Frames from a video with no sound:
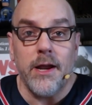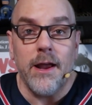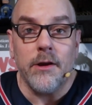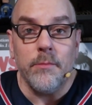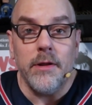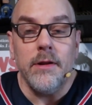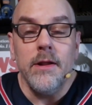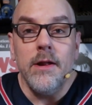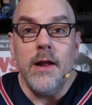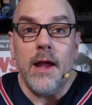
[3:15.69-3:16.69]
Ackerman,
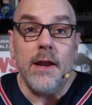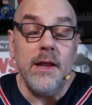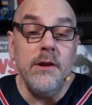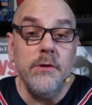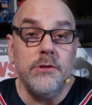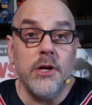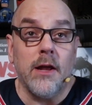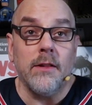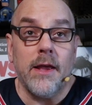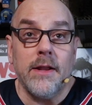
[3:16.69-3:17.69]
and he knew
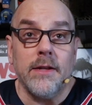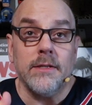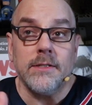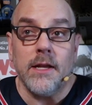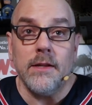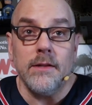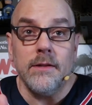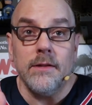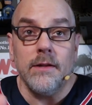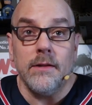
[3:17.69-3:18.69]
John Landis,
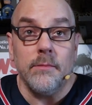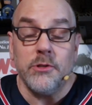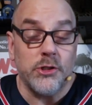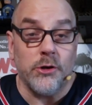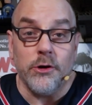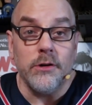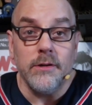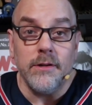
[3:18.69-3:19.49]
I'm sure,